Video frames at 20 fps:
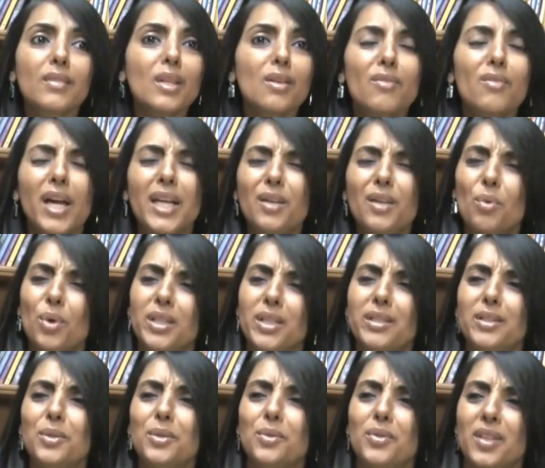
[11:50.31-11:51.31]
Vani, what did
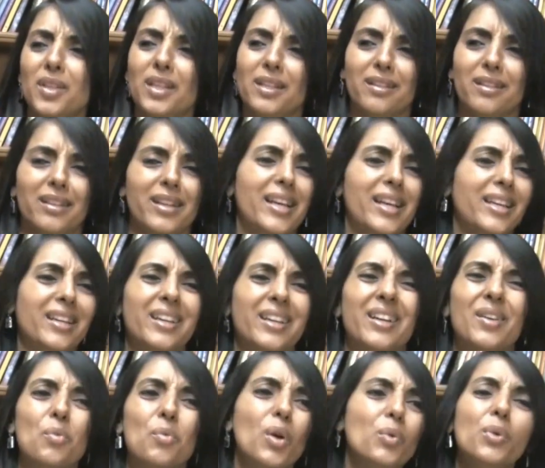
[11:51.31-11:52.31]
you think? Like,
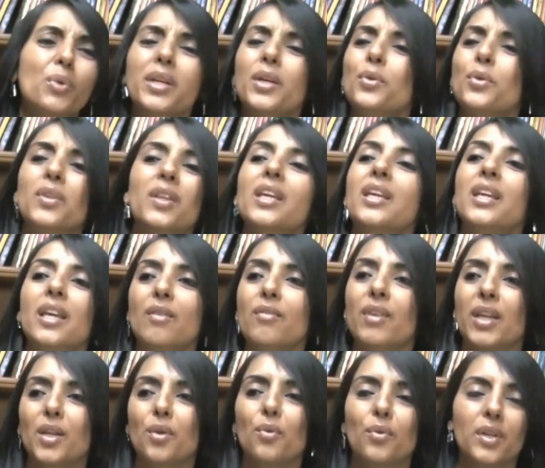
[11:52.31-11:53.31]
what were you thinking
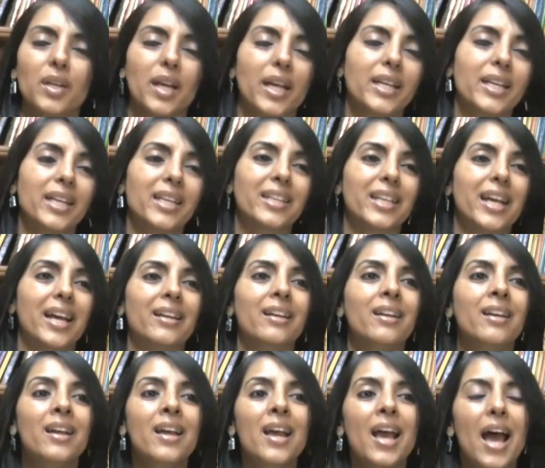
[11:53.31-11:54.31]
when you were writing that?
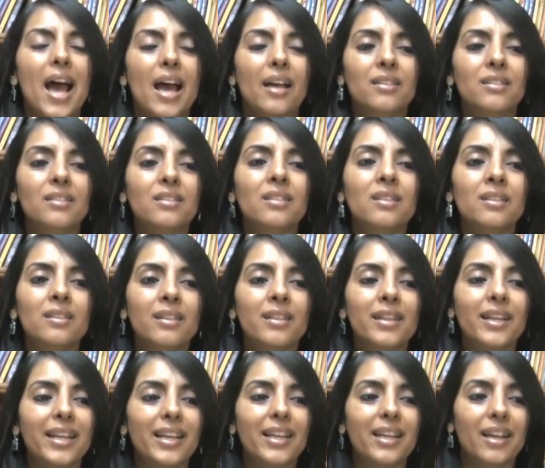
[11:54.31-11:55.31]
And
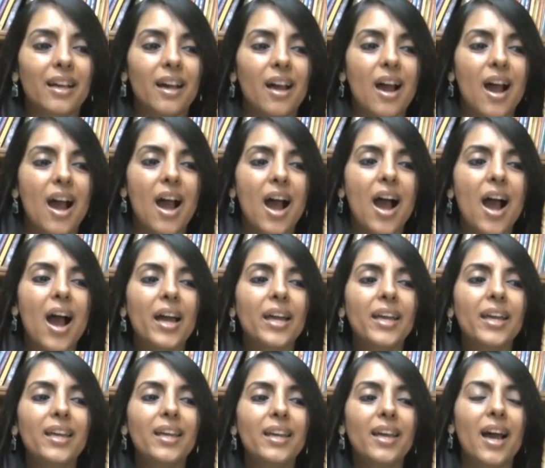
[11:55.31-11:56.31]
certainly
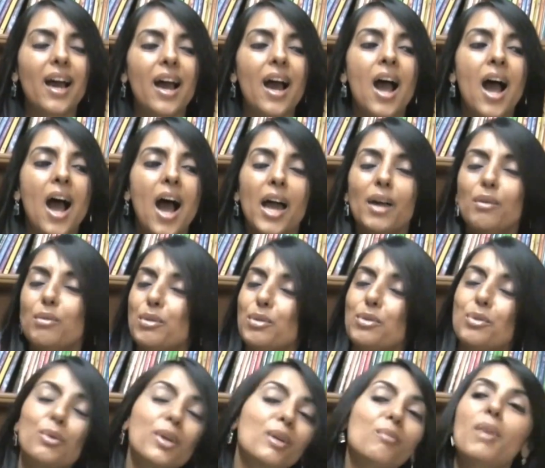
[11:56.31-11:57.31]
I was
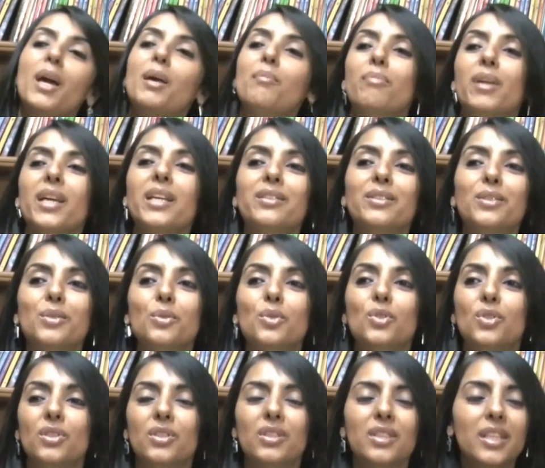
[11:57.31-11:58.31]
doing my best to
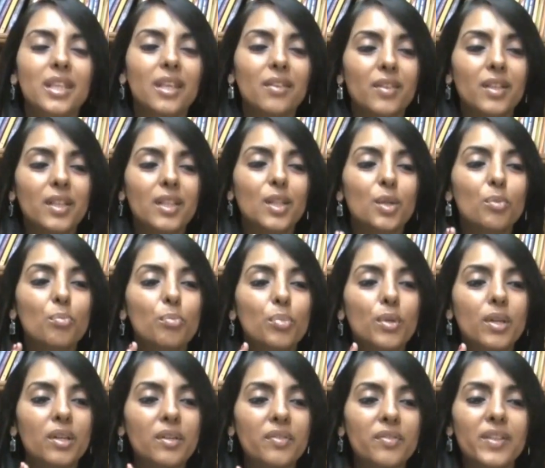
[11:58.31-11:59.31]
just give it the
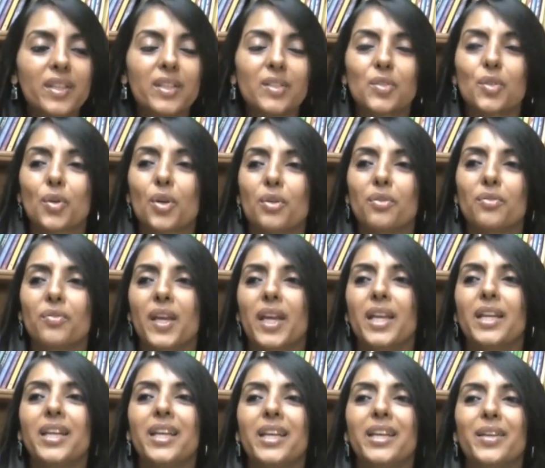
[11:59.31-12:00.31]
perfect sort of
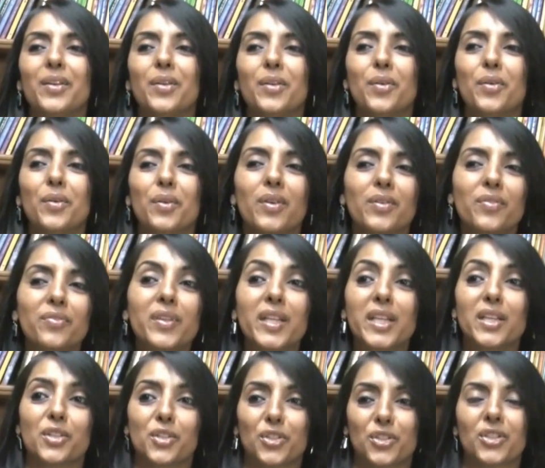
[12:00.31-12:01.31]
ending, you know,
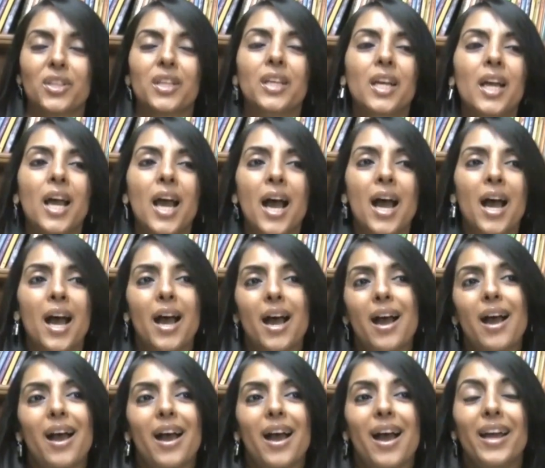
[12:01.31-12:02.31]
finish,
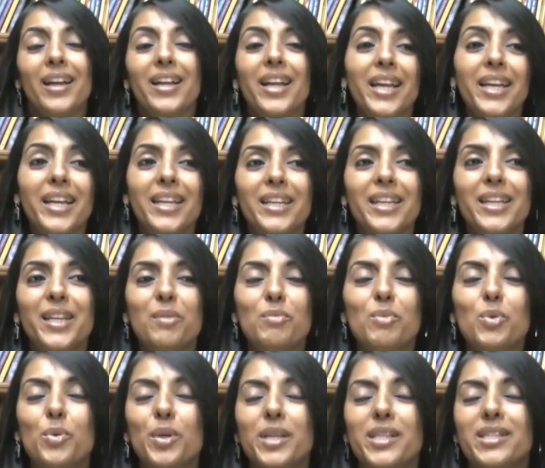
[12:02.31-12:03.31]
and I ended up
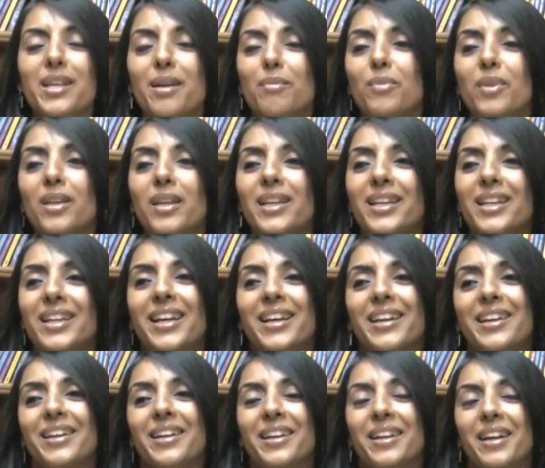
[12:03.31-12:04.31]
doing something like
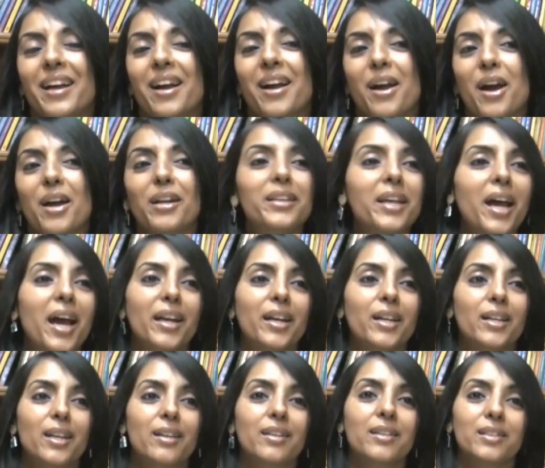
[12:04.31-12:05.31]

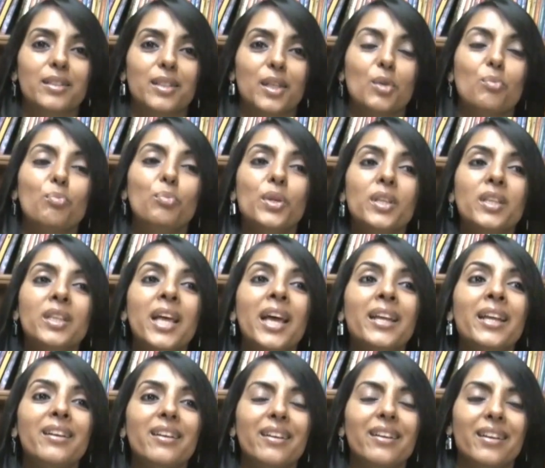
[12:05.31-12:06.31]
uncharacteristic, but then
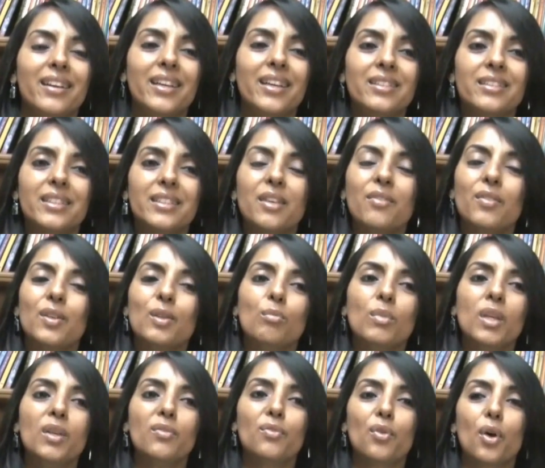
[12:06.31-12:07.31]
it's given
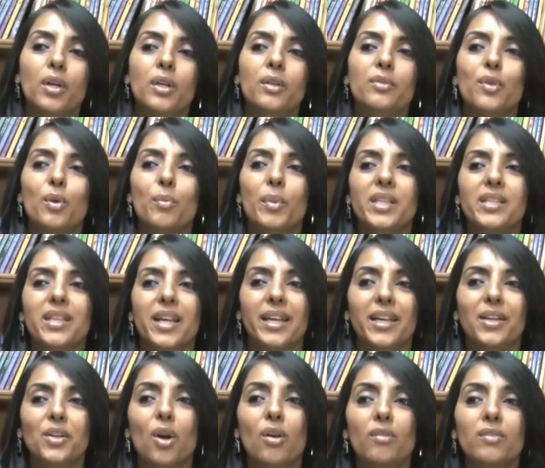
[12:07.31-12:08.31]
me fodder for my second
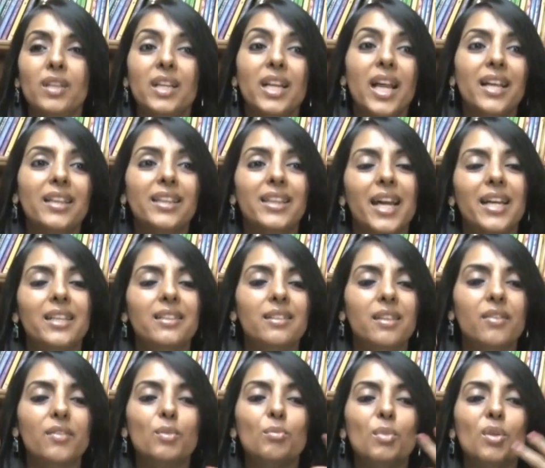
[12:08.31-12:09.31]
novel, and that's
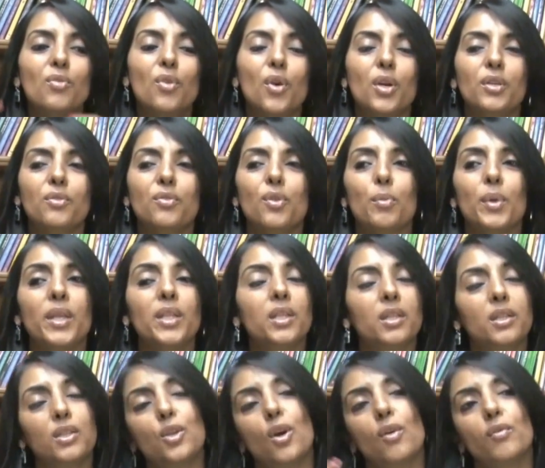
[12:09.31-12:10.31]
given me fodder for my
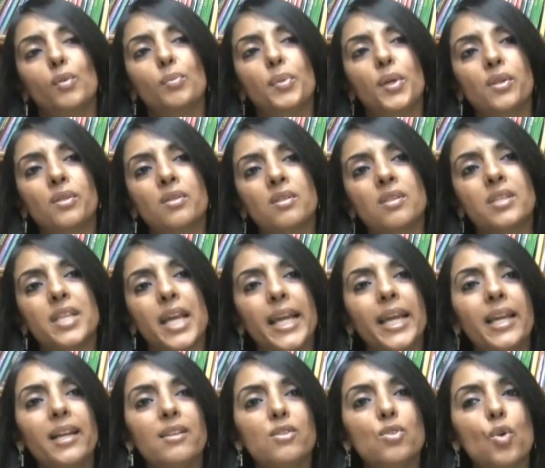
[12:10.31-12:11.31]
third novel, because the
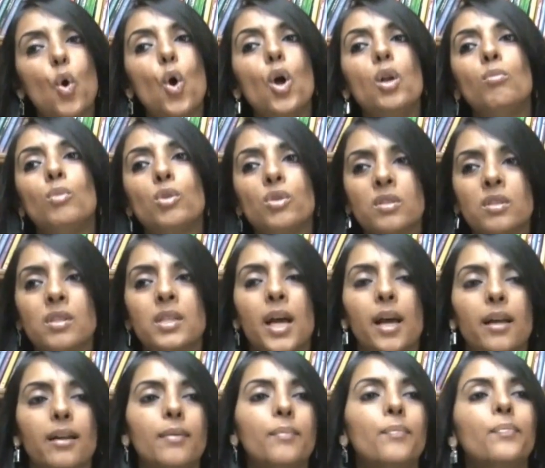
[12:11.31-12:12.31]
second is almost
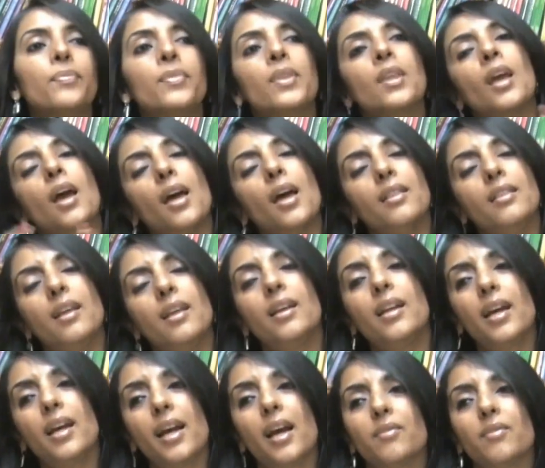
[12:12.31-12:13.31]
done, and then I
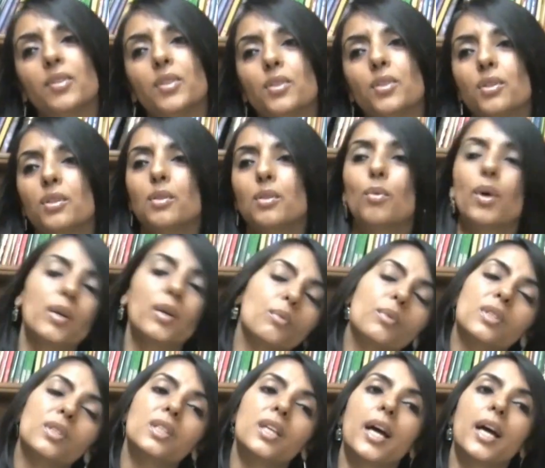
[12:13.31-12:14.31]
have the third one
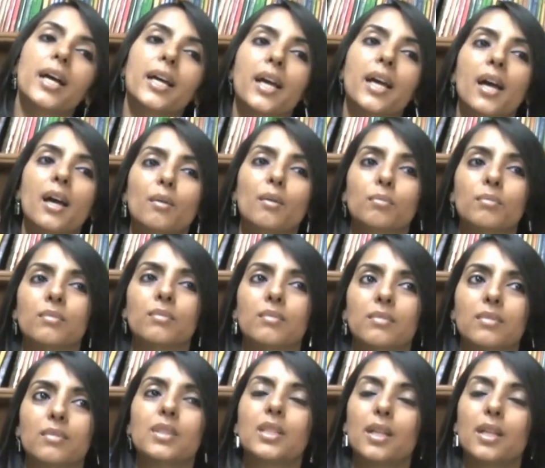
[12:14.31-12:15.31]
which I am
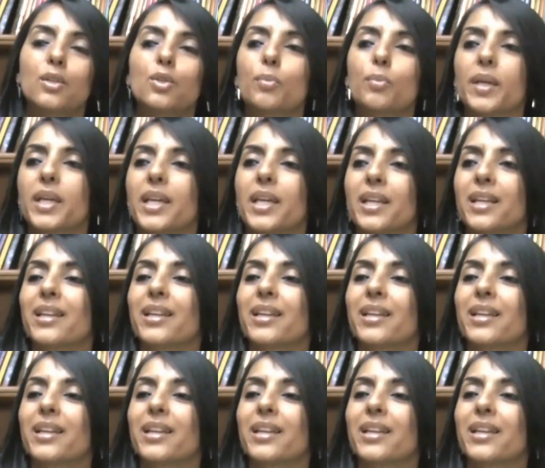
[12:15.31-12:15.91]
still to begin.